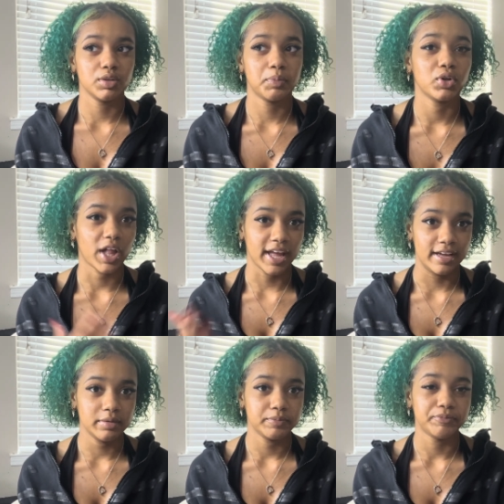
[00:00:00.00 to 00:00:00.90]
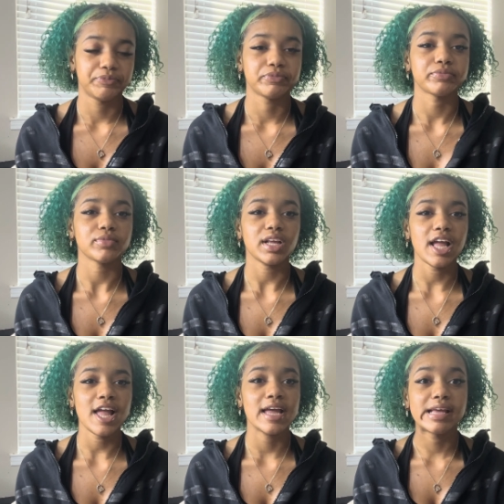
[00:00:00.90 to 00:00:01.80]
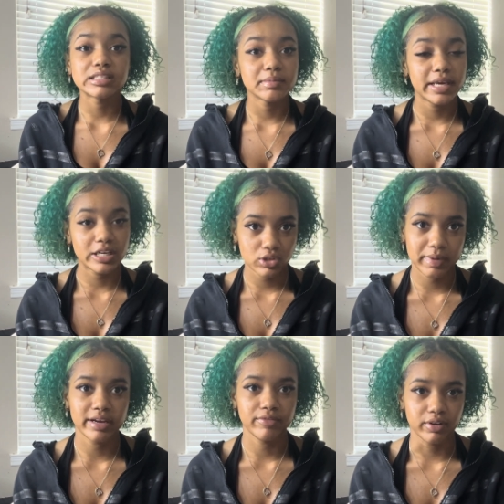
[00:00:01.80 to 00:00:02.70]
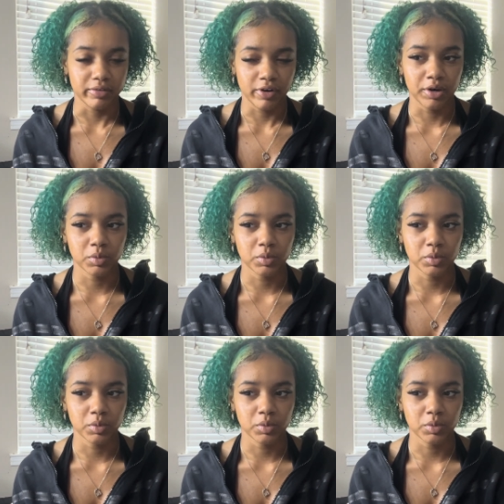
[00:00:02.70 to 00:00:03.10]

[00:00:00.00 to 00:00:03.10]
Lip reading: played, and some kids were making fun of her.